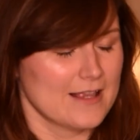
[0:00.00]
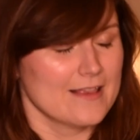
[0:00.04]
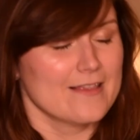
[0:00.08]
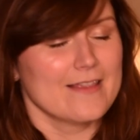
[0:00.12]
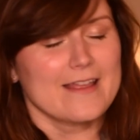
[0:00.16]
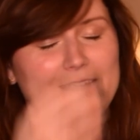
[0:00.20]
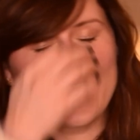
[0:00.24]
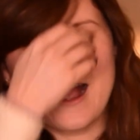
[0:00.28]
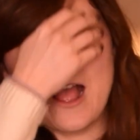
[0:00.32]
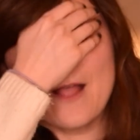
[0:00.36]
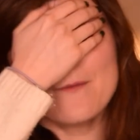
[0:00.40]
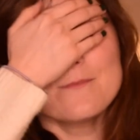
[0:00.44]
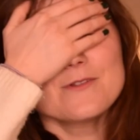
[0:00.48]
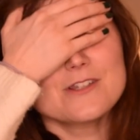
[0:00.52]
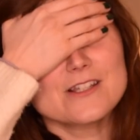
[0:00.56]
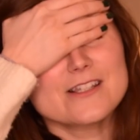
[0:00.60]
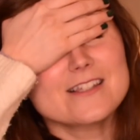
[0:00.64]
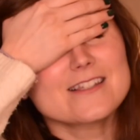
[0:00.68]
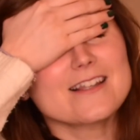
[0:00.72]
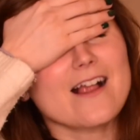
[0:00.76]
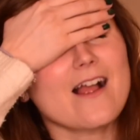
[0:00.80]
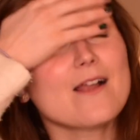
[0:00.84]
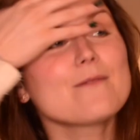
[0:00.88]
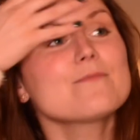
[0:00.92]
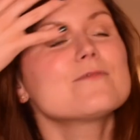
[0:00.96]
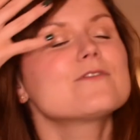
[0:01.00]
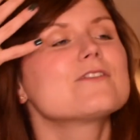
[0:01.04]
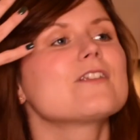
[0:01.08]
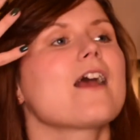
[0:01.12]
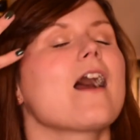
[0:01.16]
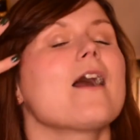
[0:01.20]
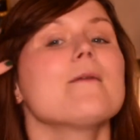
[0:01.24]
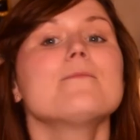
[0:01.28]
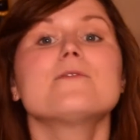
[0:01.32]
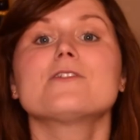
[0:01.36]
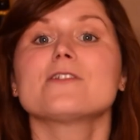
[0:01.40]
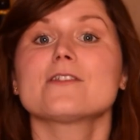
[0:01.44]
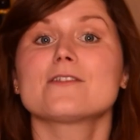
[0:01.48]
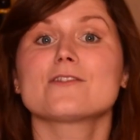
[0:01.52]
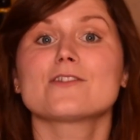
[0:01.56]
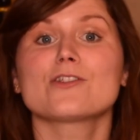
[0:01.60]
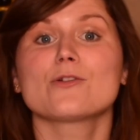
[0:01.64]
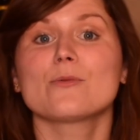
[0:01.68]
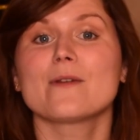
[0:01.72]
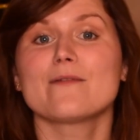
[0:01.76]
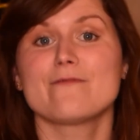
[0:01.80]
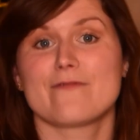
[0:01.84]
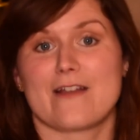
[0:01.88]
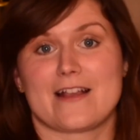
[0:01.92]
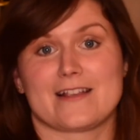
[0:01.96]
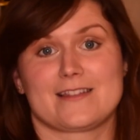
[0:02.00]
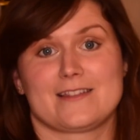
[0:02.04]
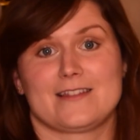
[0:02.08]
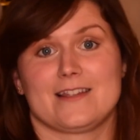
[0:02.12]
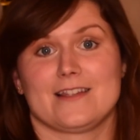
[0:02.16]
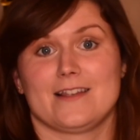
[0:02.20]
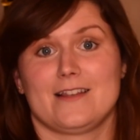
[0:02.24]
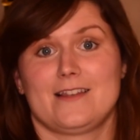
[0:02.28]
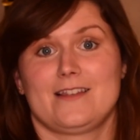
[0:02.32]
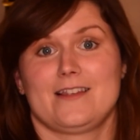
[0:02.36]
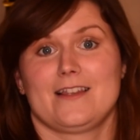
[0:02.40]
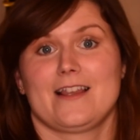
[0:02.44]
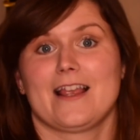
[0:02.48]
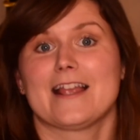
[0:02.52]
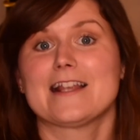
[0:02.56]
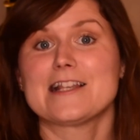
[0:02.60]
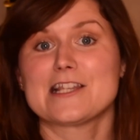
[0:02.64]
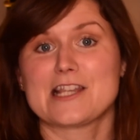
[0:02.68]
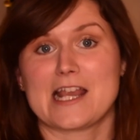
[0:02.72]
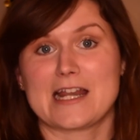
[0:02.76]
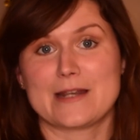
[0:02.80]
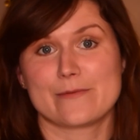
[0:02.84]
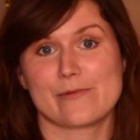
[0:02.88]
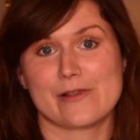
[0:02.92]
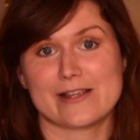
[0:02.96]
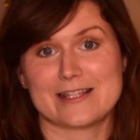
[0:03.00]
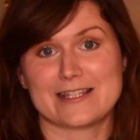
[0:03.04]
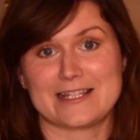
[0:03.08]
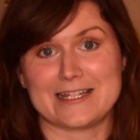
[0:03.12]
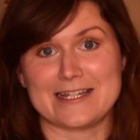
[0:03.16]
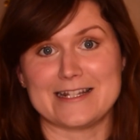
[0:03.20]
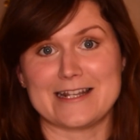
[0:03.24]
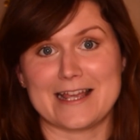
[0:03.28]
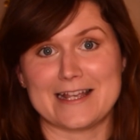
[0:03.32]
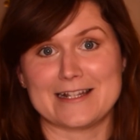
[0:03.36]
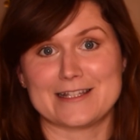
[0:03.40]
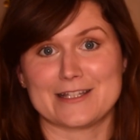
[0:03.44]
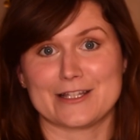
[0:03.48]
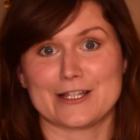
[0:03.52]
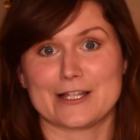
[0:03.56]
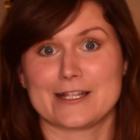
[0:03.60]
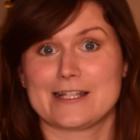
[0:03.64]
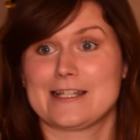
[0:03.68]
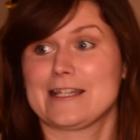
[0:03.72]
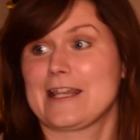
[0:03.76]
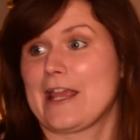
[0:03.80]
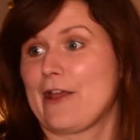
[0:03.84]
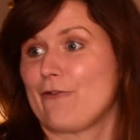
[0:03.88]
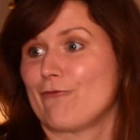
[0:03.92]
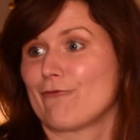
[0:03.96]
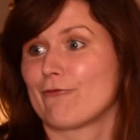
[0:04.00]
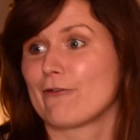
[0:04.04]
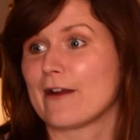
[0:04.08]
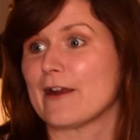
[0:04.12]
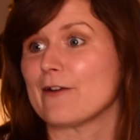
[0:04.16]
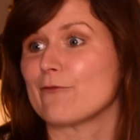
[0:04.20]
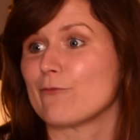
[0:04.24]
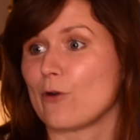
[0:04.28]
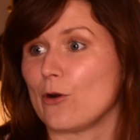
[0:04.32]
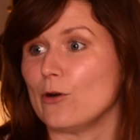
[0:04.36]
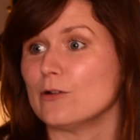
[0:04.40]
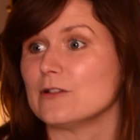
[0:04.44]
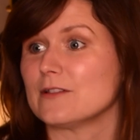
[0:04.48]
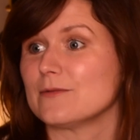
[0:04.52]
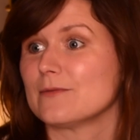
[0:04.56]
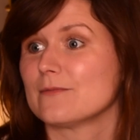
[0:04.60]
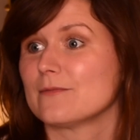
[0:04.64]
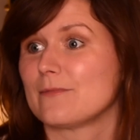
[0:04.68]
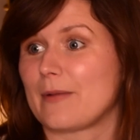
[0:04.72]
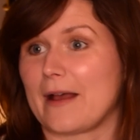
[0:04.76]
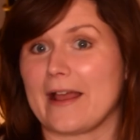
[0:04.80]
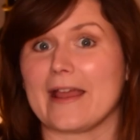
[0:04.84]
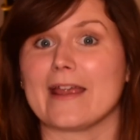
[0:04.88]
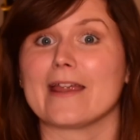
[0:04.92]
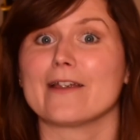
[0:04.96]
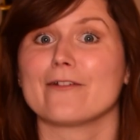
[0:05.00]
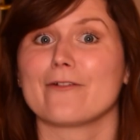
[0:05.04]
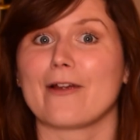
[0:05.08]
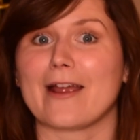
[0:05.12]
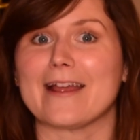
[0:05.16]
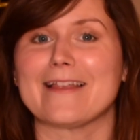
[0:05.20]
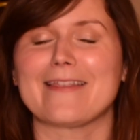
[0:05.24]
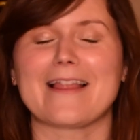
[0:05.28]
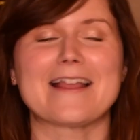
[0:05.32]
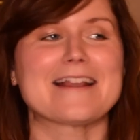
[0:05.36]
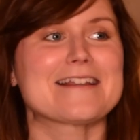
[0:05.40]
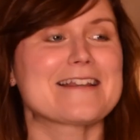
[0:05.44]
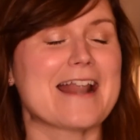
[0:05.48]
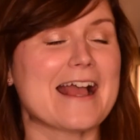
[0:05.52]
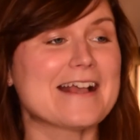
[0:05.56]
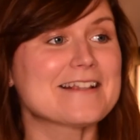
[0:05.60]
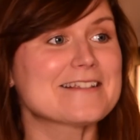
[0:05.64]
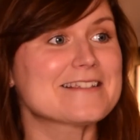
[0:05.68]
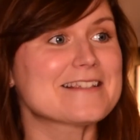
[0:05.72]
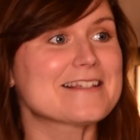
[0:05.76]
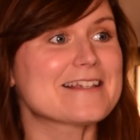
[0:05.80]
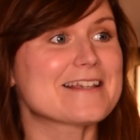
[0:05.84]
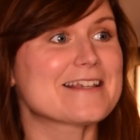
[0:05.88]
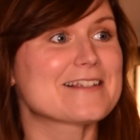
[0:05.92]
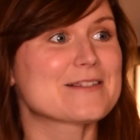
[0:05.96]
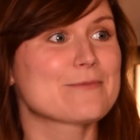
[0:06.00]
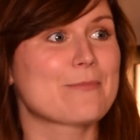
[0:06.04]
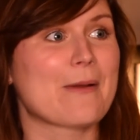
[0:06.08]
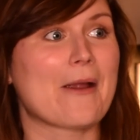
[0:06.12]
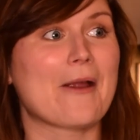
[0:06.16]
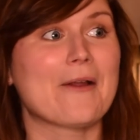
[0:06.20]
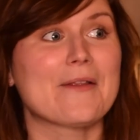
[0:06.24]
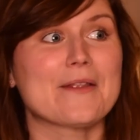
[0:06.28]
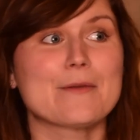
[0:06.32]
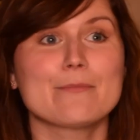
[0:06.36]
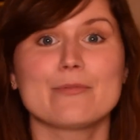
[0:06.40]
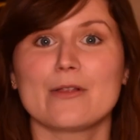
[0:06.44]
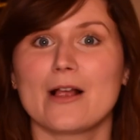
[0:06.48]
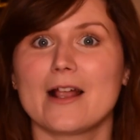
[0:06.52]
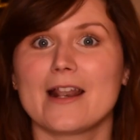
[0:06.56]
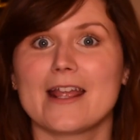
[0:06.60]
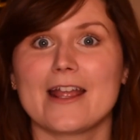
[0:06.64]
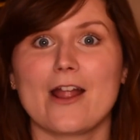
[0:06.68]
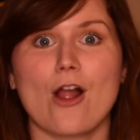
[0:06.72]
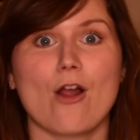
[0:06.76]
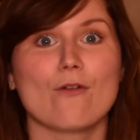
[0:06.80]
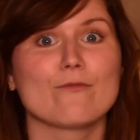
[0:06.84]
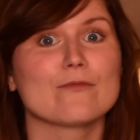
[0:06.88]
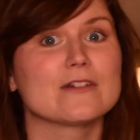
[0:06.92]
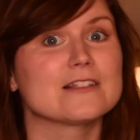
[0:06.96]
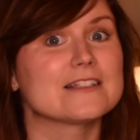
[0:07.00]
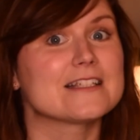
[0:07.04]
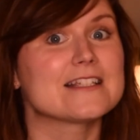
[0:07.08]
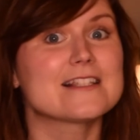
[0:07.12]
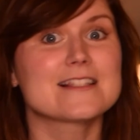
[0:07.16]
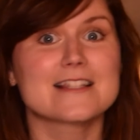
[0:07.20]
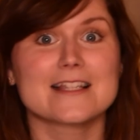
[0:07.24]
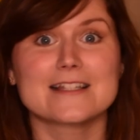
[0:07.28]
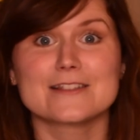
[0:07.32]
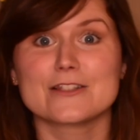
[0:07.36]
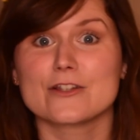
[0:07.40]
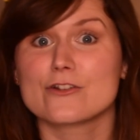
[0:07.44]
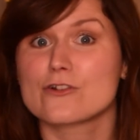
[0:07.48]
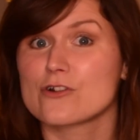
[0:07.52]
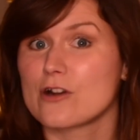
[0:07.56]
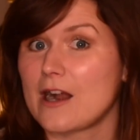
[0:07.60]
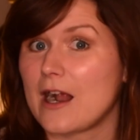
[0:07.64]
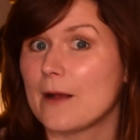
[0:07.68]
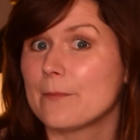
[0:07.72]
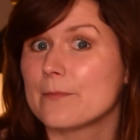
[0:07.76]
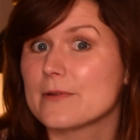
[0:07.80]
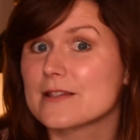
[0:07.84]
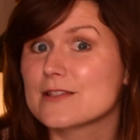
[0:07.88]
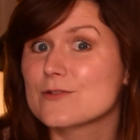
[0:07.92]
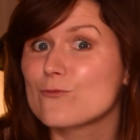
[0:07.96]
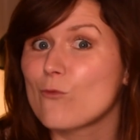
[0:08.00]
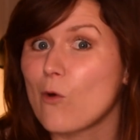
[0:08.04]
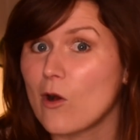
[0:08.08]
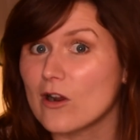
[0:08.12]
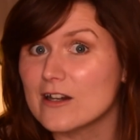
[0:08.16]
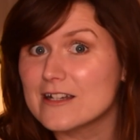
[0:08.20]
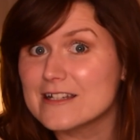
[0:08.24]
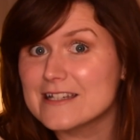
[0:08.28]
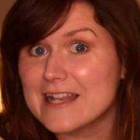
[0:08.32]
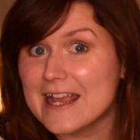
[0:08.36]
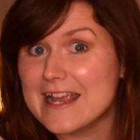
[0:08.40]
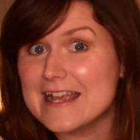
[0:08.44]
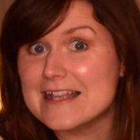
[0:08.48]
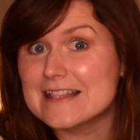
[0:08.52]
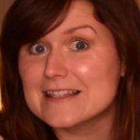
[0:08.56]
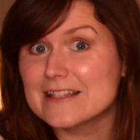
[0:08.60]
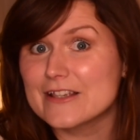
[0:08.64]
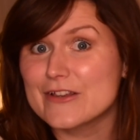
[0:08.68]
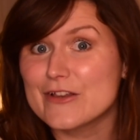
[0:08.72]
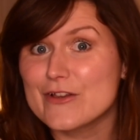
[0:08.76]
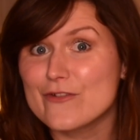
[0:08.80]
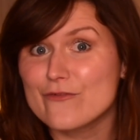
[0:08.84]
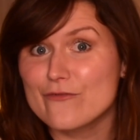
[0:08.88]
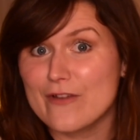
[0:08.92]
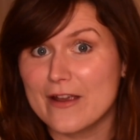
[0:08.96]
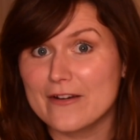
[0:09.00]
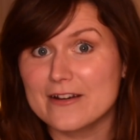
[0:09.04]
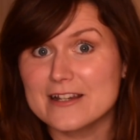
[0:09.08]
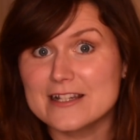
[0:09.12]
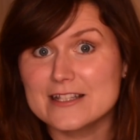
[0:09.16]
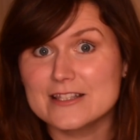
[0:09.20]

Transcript: like I'm just too invested in JWST data to get rickrolled by it, right? Like NASA is apparently planning on releasing the TRAPPIST-1 data very